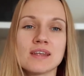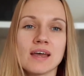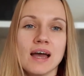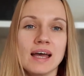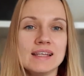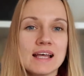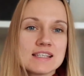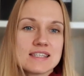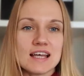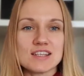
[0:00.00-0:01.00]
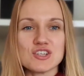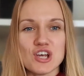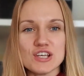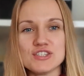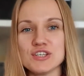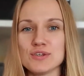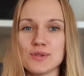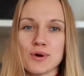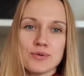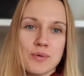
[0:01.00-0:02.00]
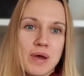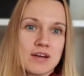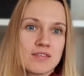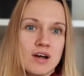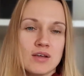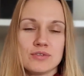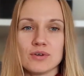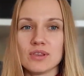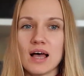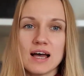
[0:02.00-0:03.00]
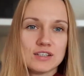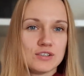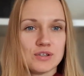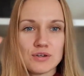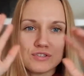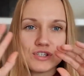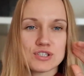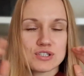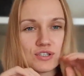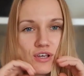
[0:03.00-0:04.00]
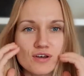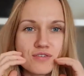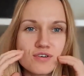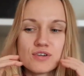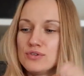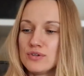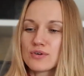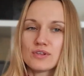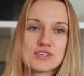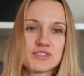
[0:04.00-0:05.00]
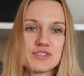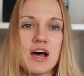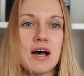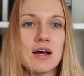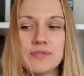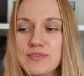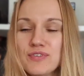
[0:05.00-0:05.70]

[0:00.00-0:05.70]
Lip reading: and then start adjusting your background, your light, just doing all the stuff,